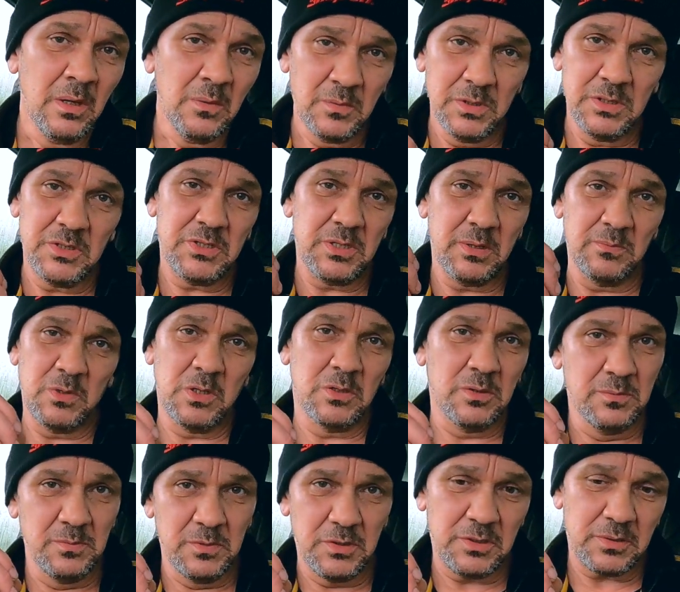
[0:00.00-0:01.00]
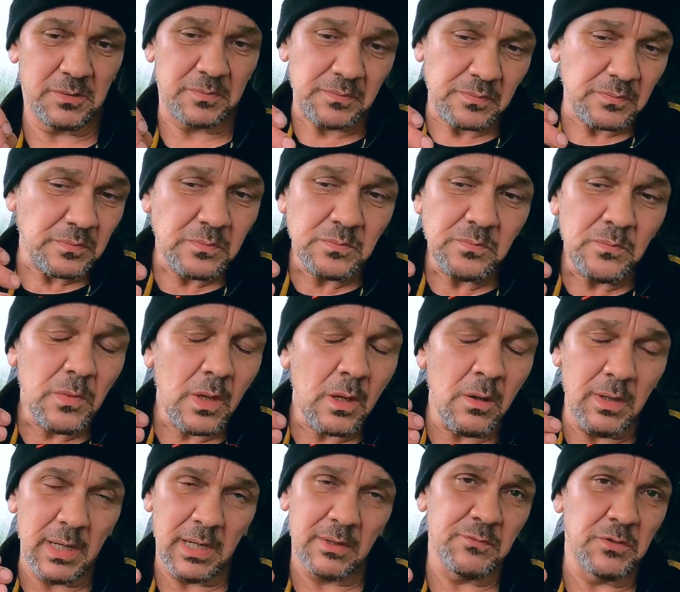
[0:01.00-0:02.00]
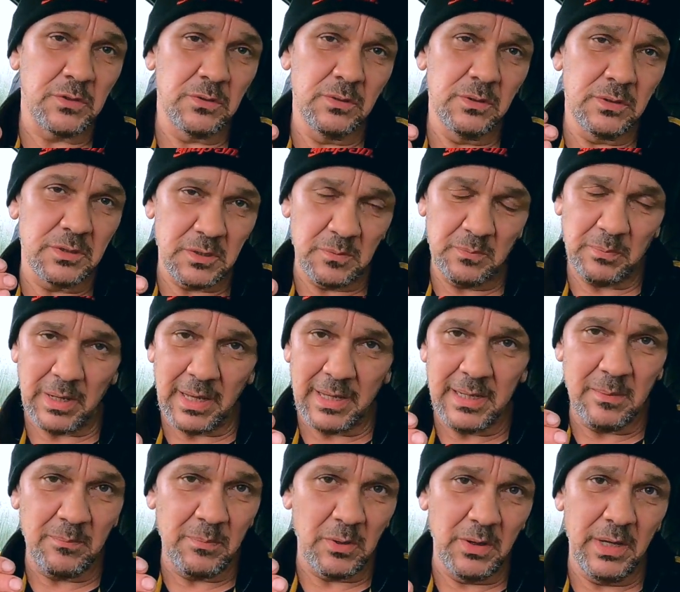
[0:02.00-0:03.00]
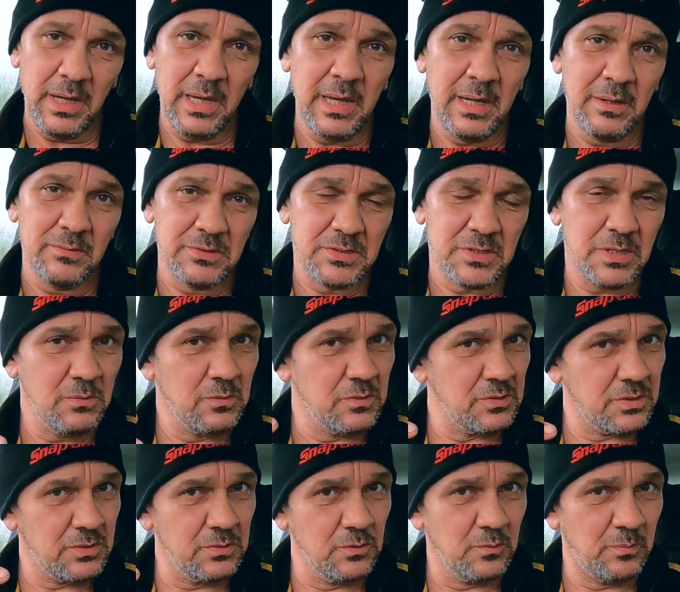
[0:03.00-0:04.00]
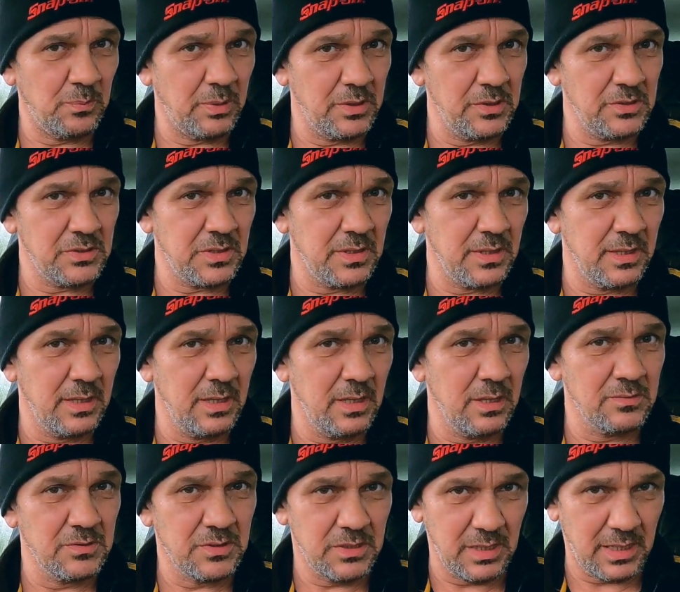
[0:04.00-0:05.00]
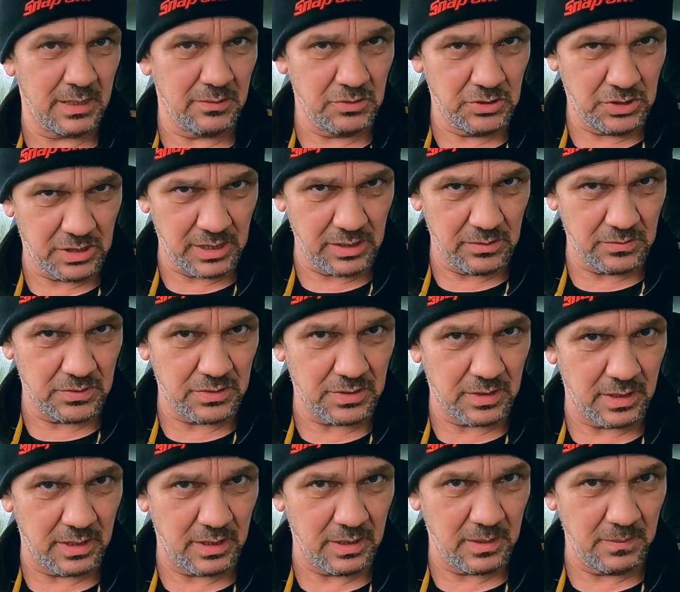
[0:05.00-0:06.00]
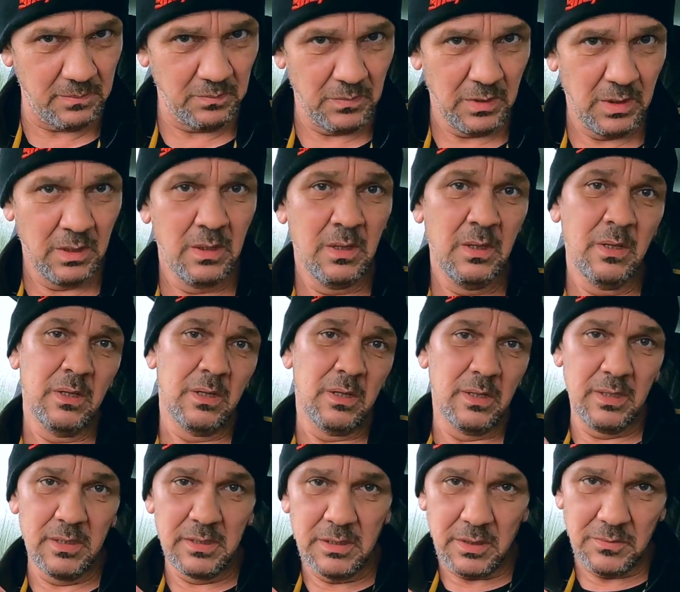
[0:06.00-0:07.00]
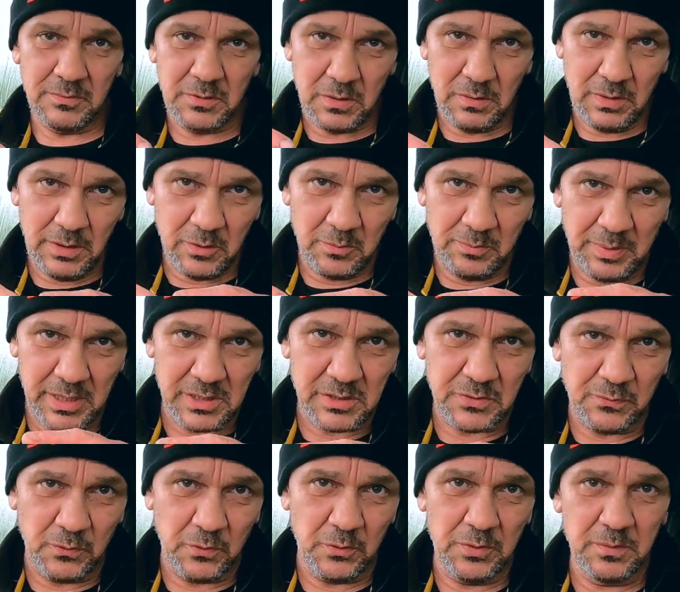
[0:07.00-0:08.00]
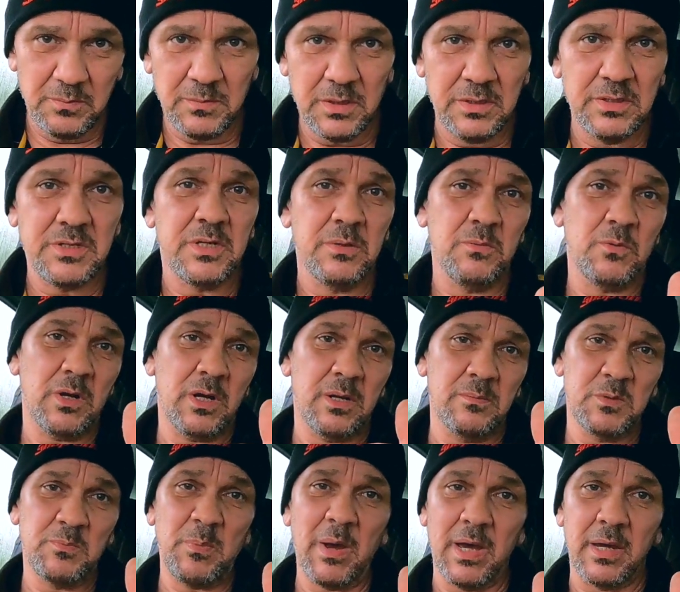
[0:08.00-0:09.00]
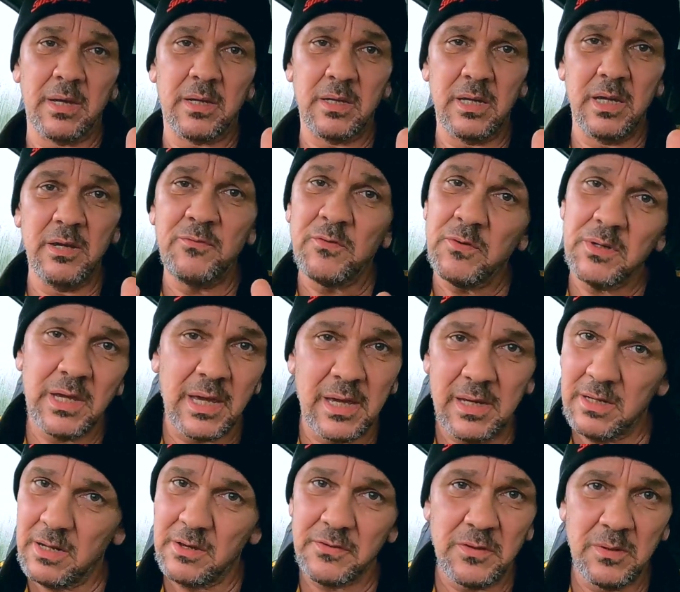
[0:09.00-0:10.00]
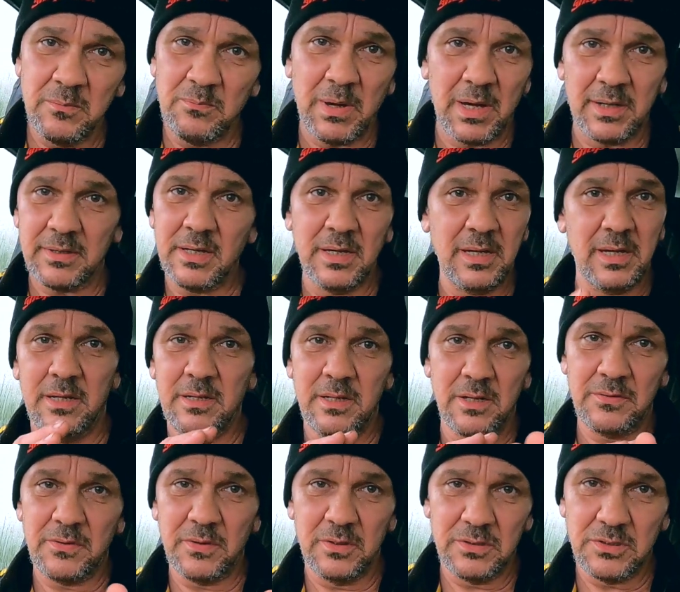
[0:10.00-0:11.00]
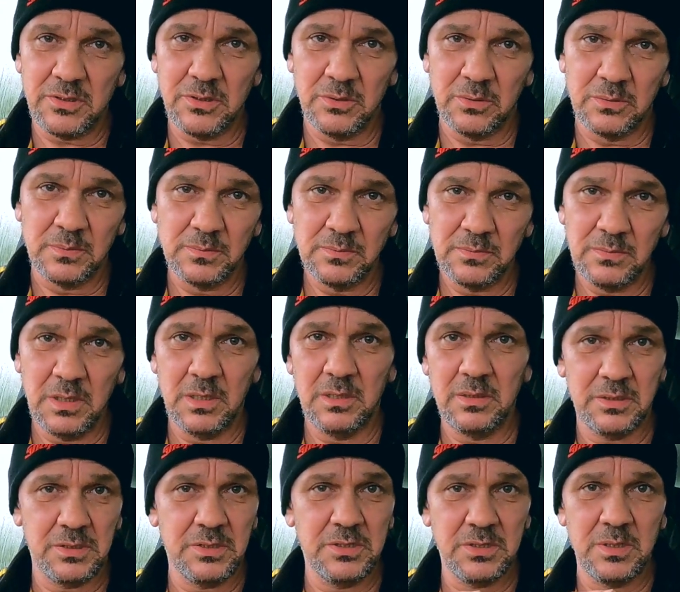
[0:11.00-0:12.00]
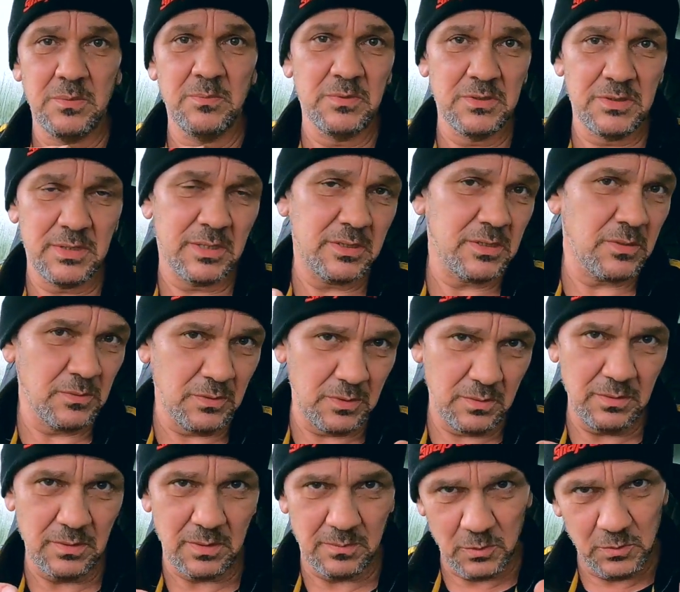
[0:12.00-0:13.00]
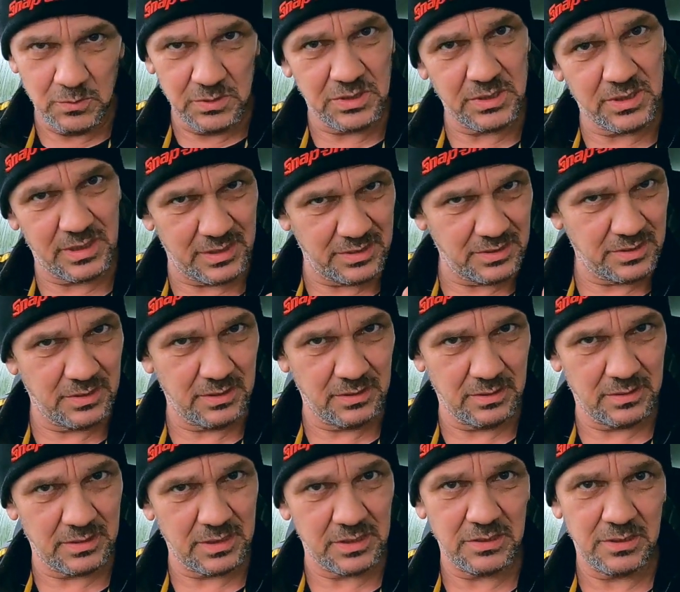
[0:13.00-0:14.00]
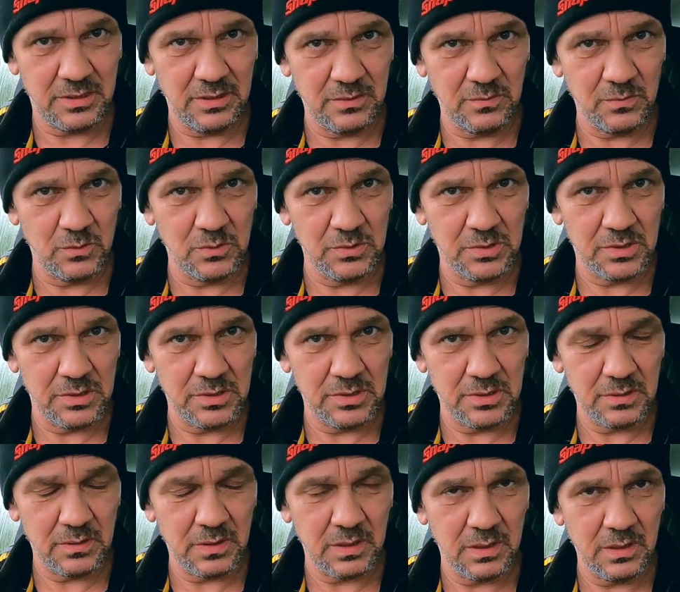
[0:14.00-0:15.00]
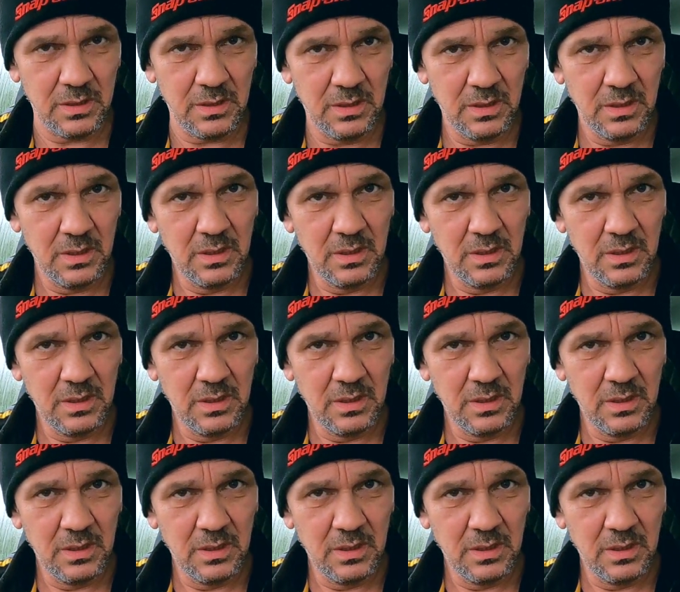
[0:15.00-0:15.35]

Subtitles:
Which sometimes I have to play it by ear and see what sort of person they are and see how generous they are. And I'll do little bits for them and see what comes back. If I get nothing back, they get nothing at all. Yeah, it's as simple as that. So I'm always testing the waters, okay?